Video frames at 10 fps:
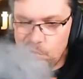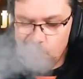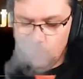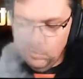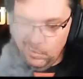
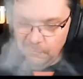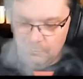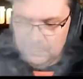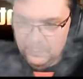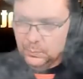quickly die
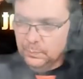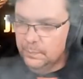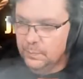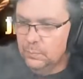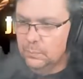off. But
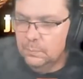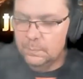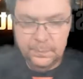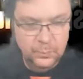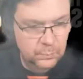people
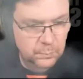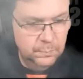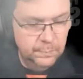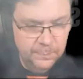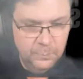stayed
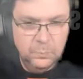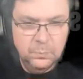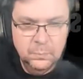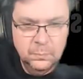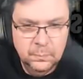on
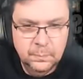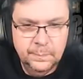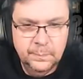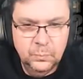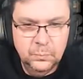Patreon for a
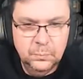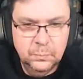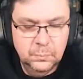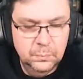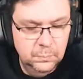long
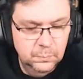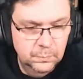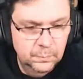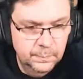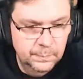time, like
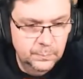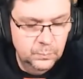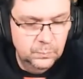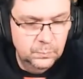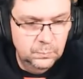two years.
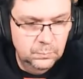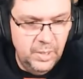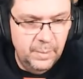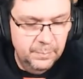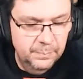
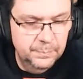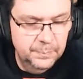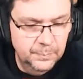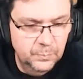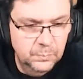Yep.
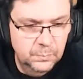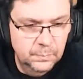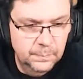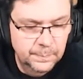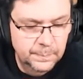So
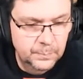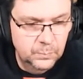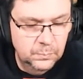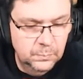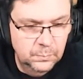there was a
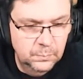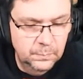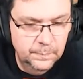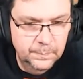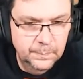lot of
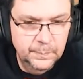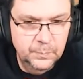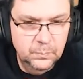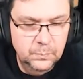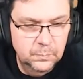support,
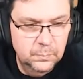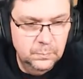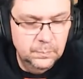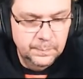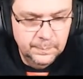continued
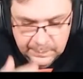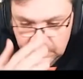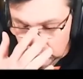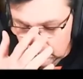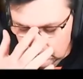support. I
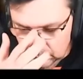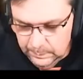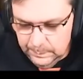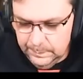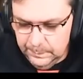
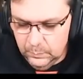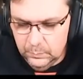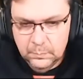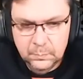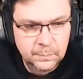
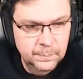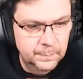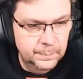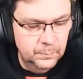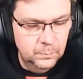I, I,
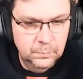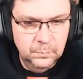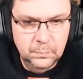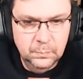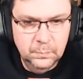I you
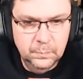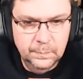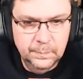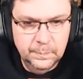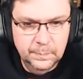know, I
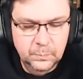was